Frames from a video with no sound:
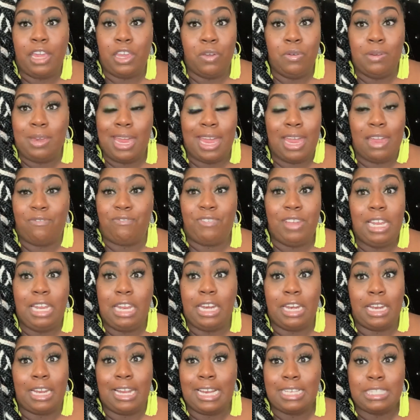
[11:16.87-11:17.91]
You can't feel
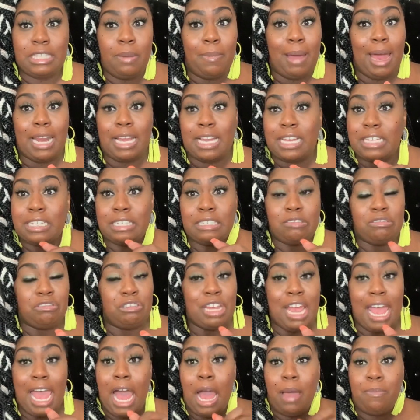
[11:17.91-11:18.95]
anything. Somebody could
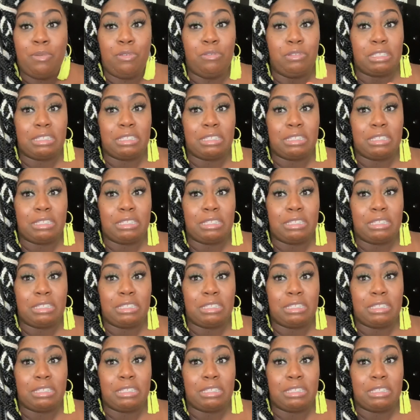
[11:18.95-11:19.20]
jab you,